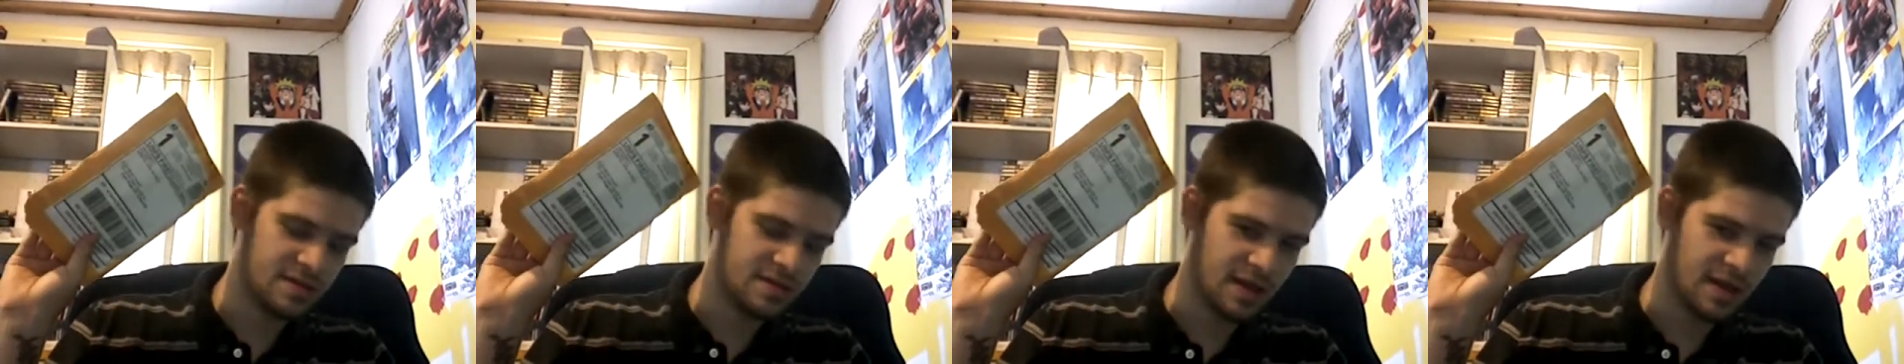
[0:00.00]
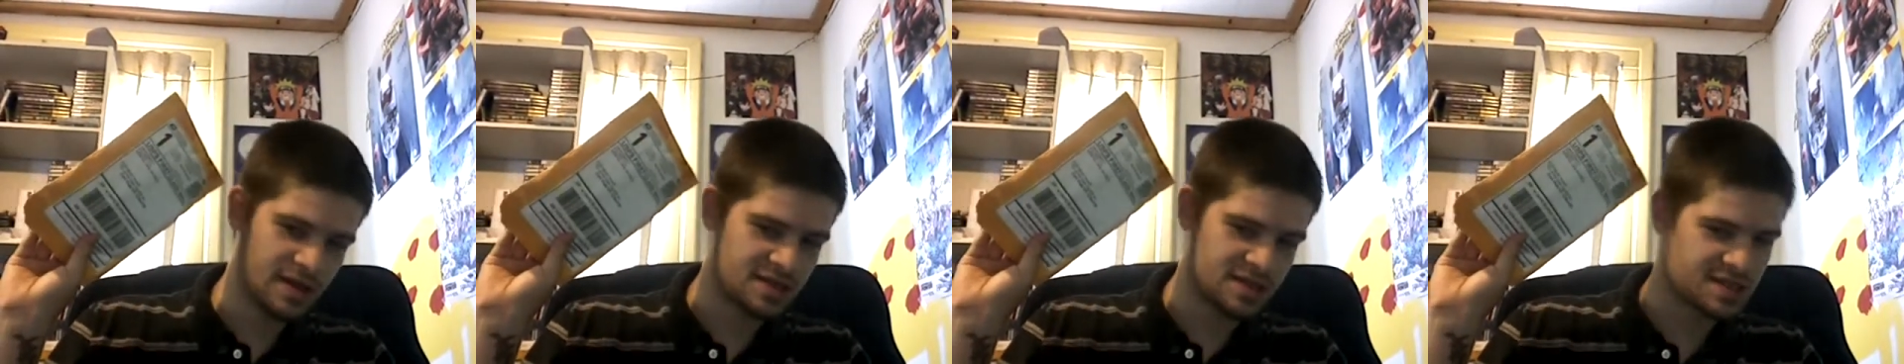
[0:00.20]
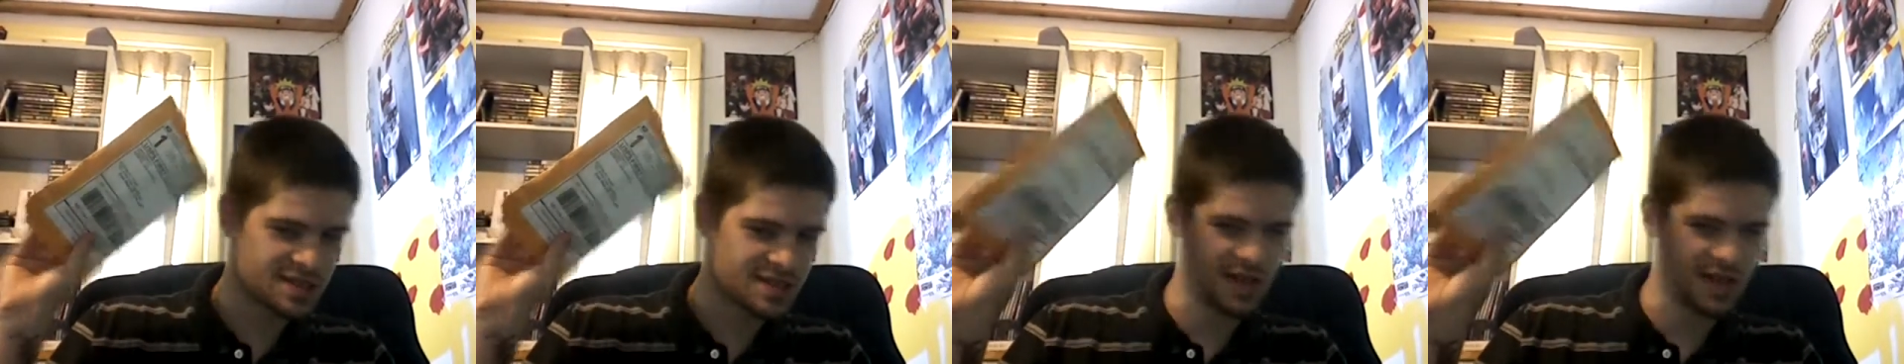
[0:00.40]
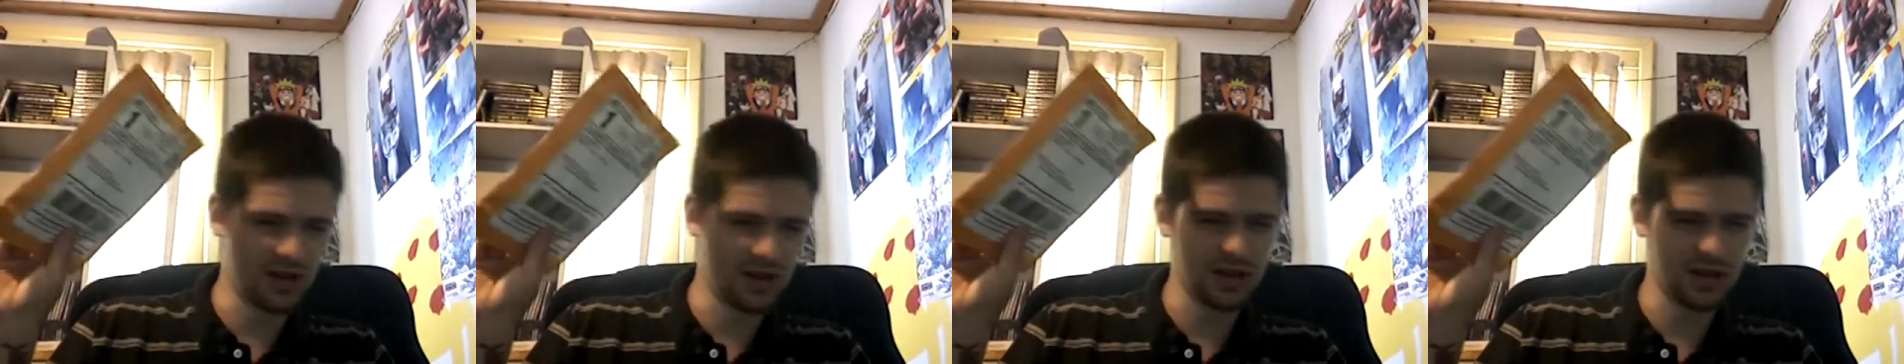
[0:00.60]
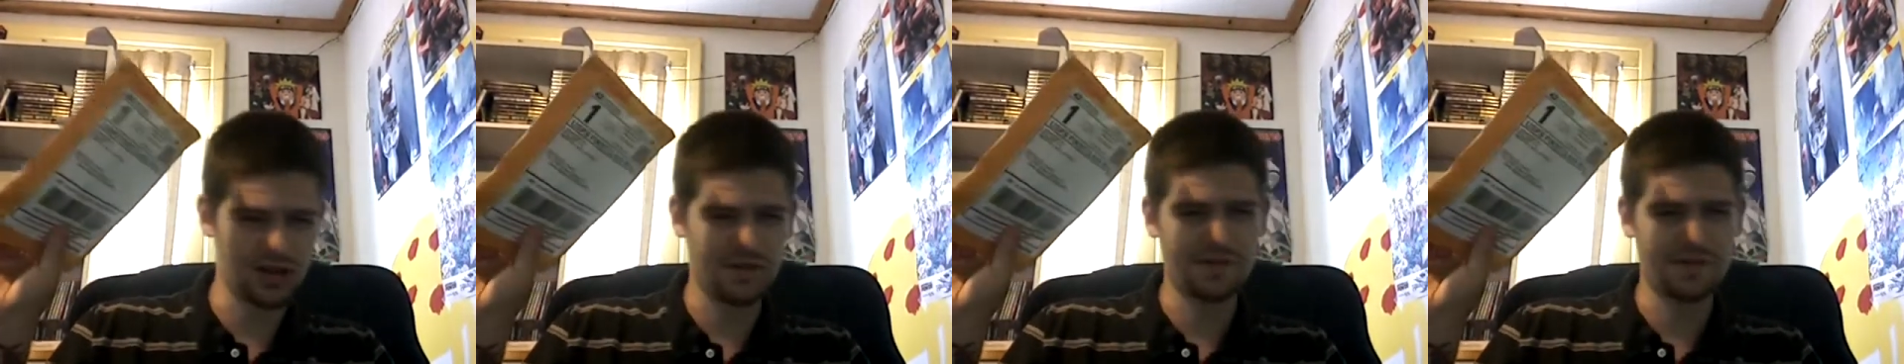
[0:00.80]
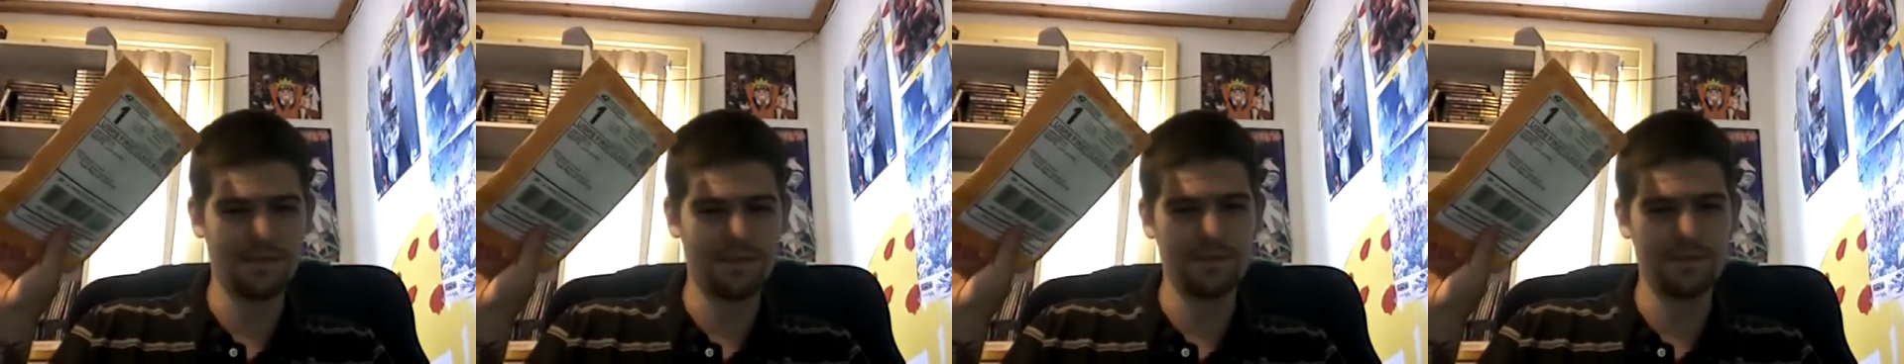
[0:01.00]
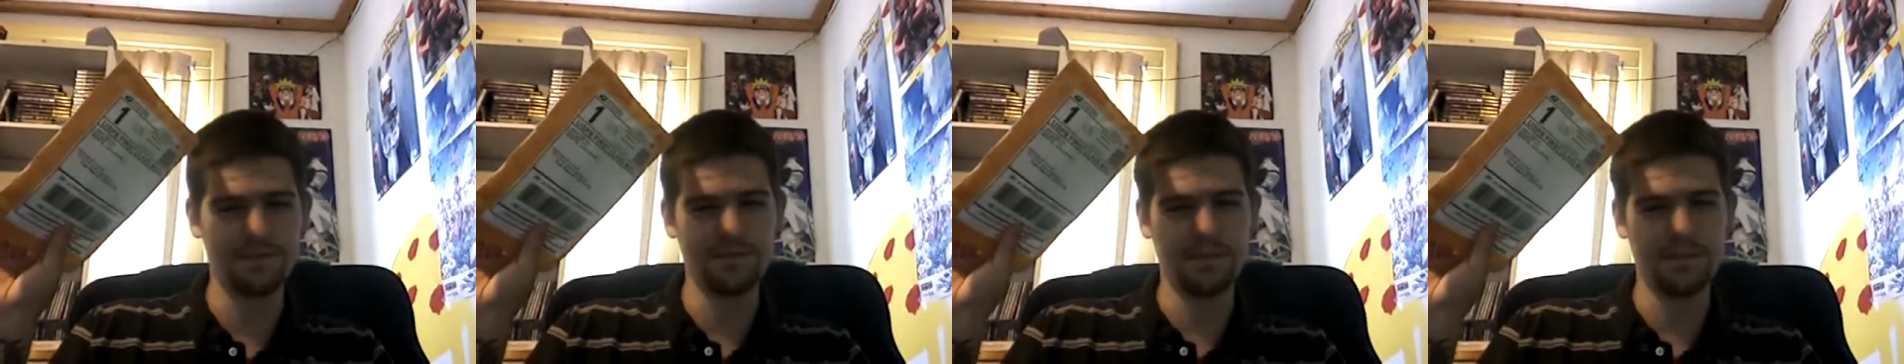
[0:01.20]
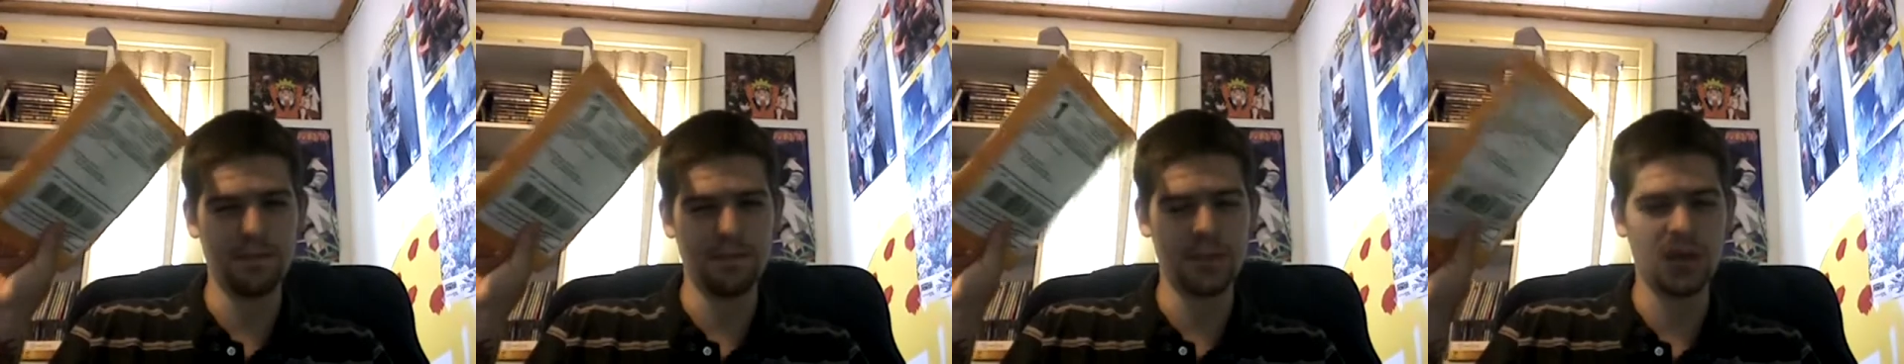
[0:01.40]
this is Zelda
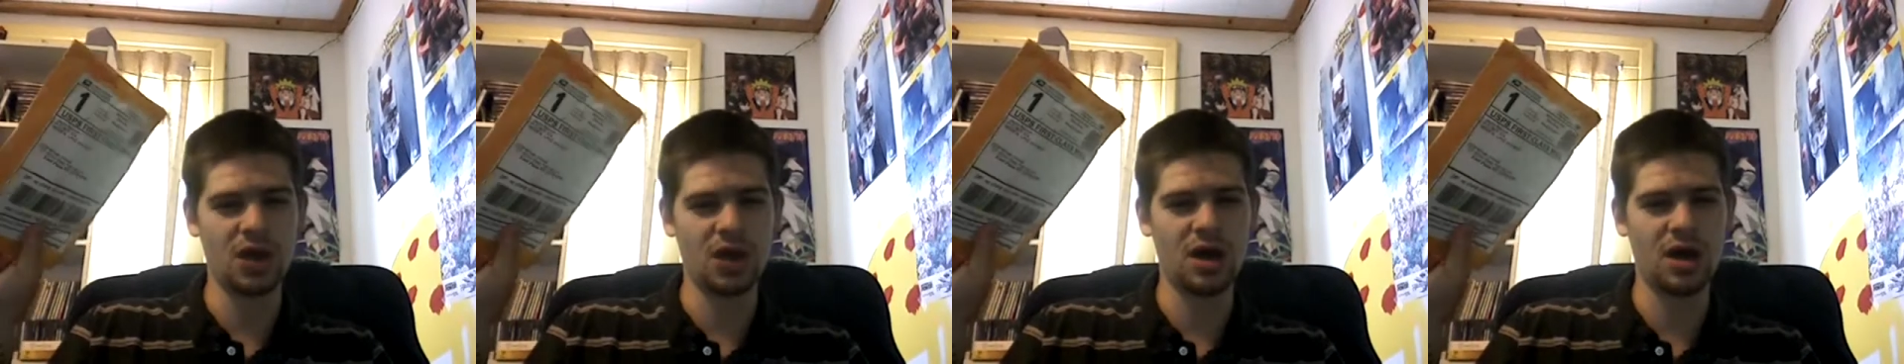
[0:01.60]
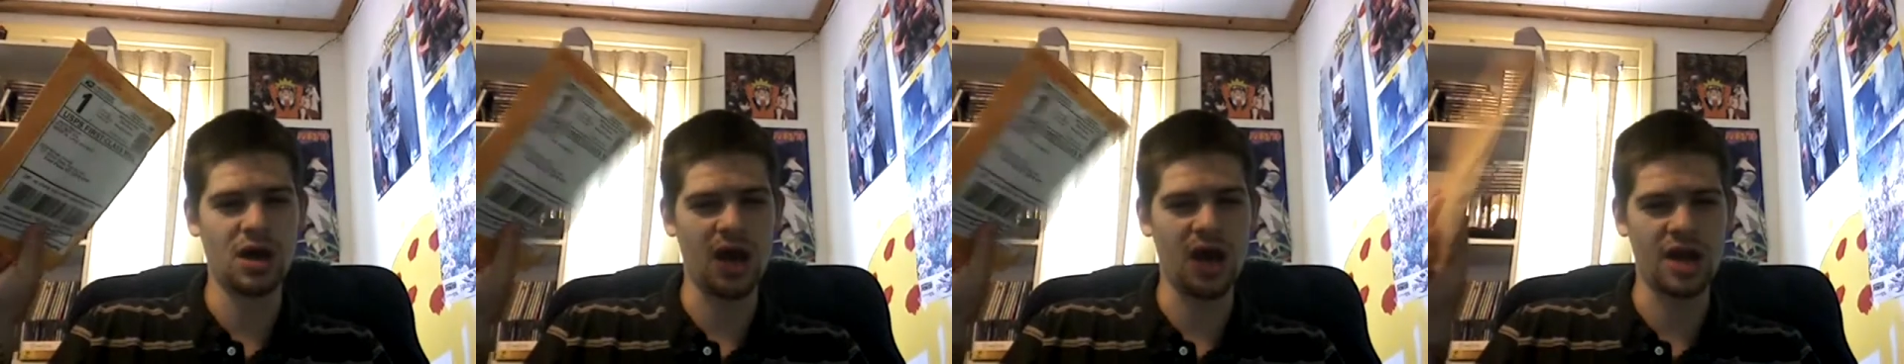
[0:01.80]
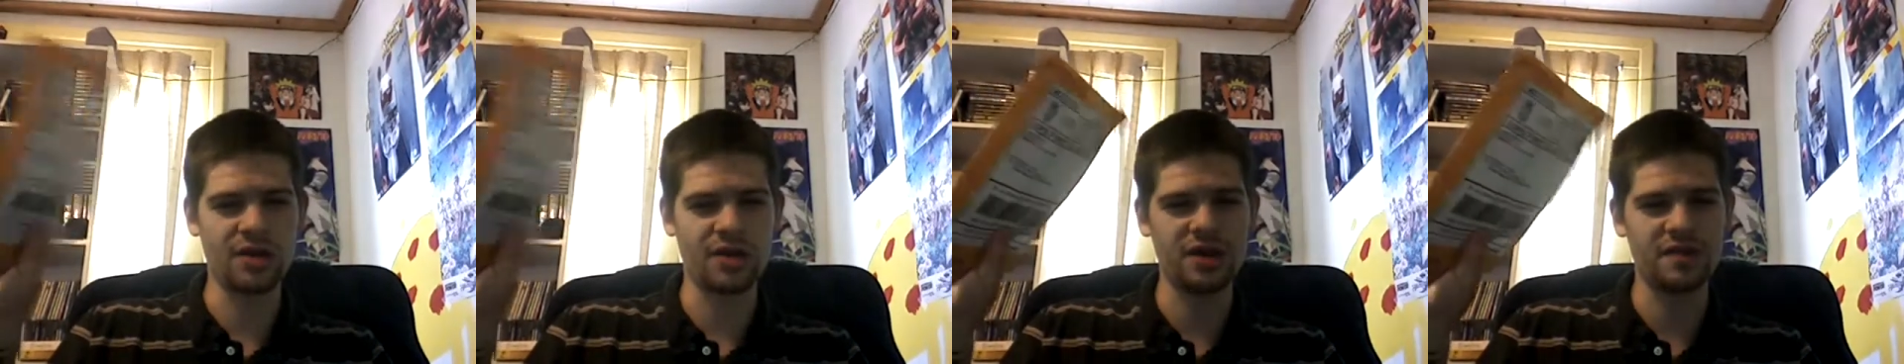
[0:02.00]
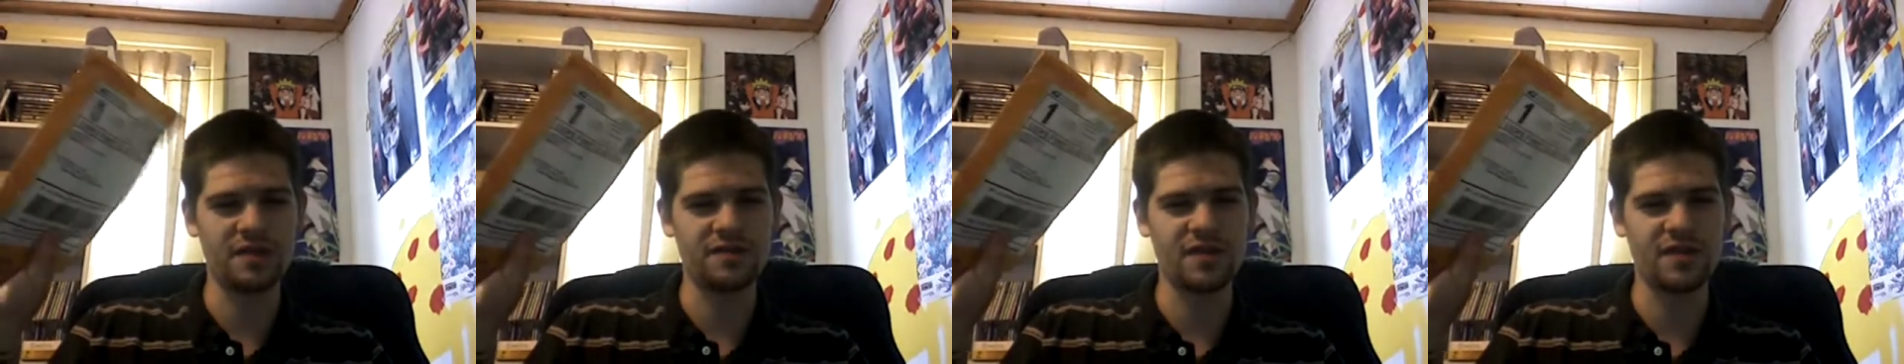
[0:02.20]
Ocarina